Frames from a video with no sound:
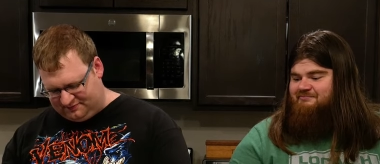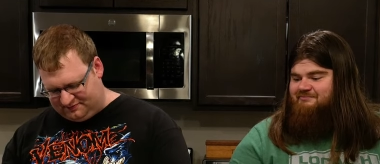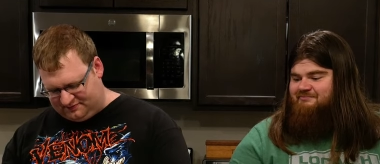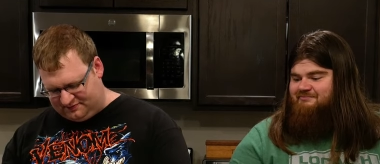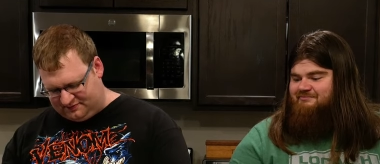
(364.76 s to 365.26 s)

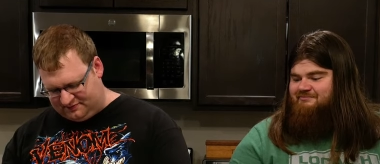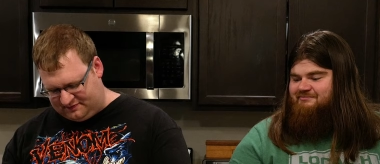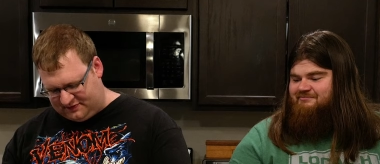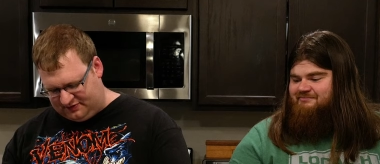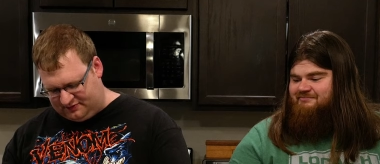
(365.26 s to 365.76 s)

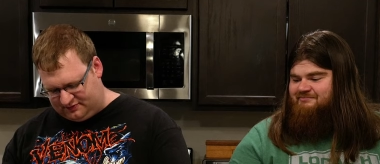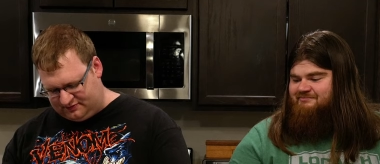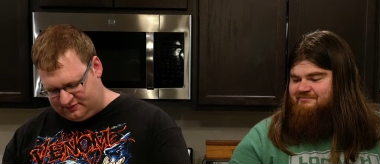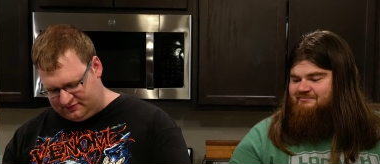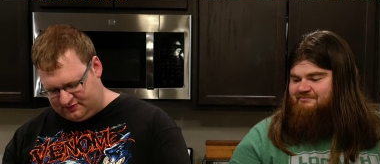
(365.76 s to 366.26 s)

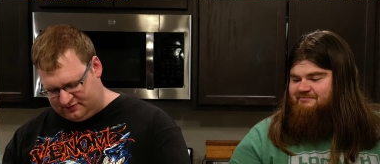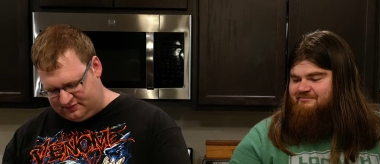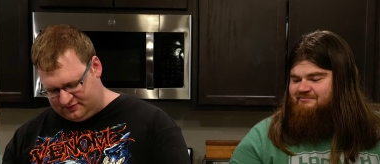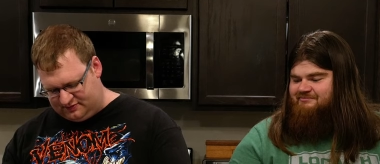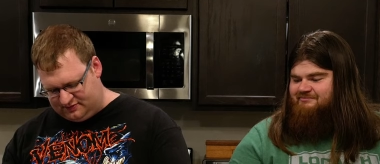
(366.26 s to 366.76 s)

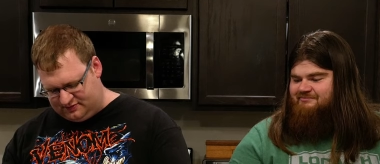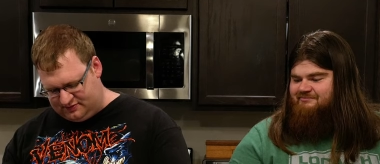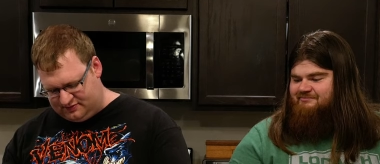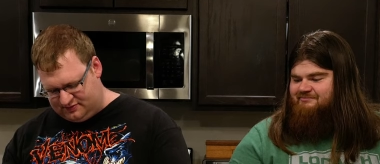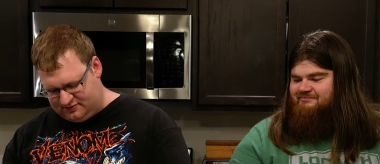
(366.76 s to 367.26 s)

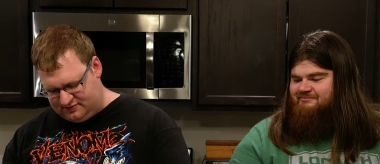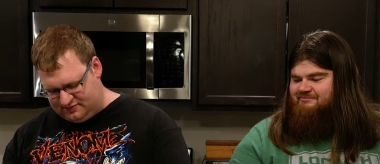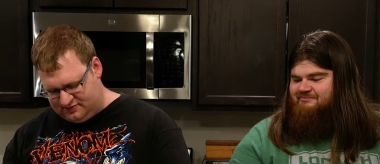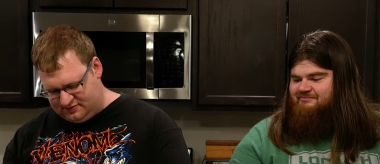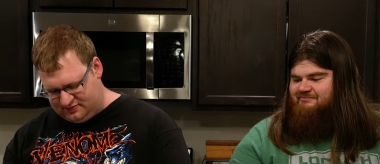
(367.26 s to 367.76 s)

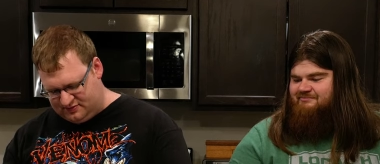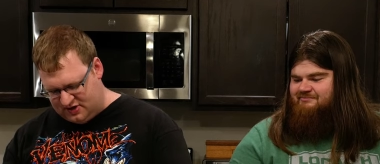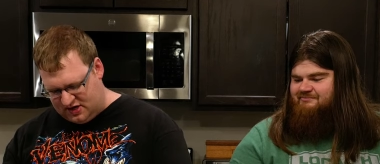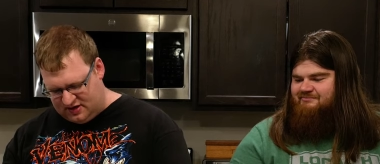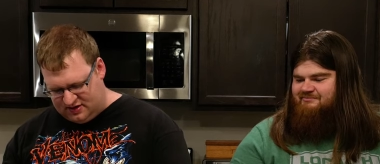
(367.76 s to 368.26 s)

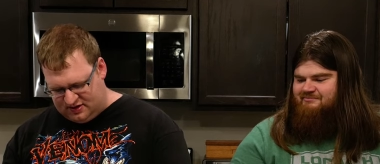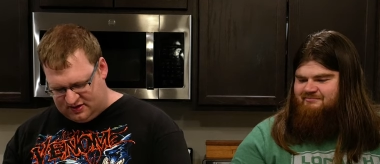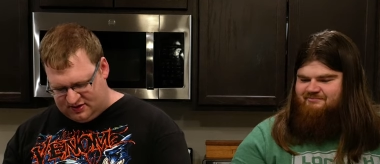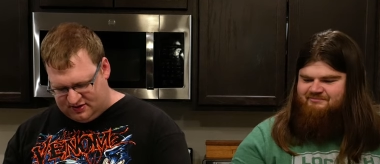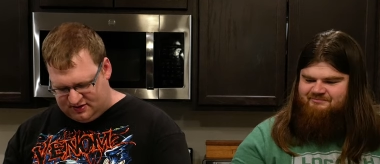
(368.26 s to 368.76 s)

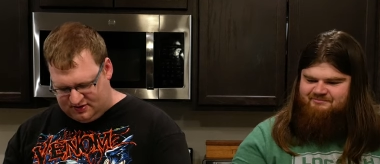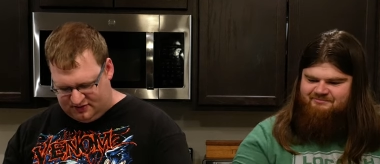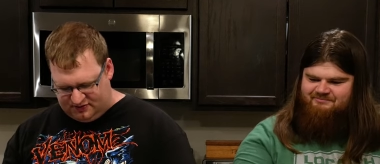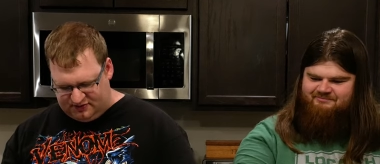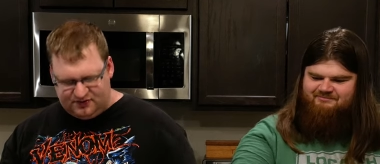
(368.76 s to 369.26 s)

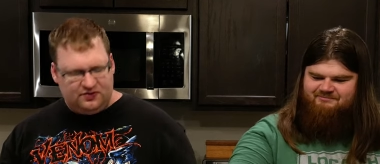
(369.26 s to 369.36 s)
No one is speaking in this clip.